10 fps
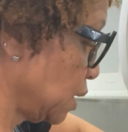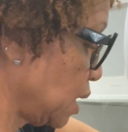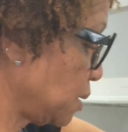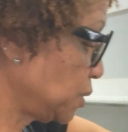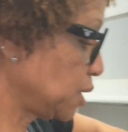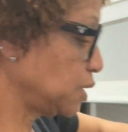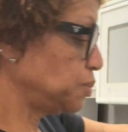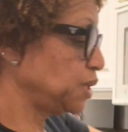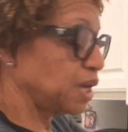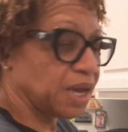I'm going to
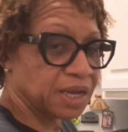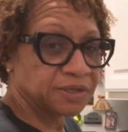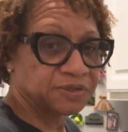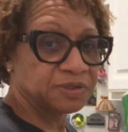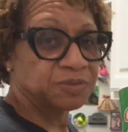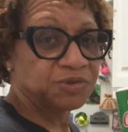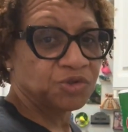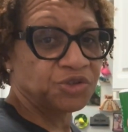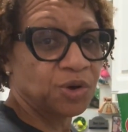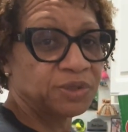be adding some
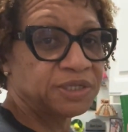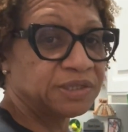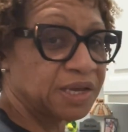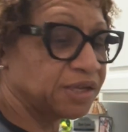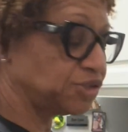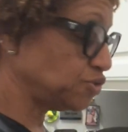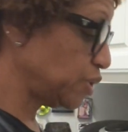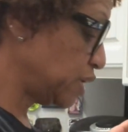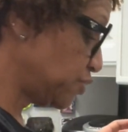Tony Saturated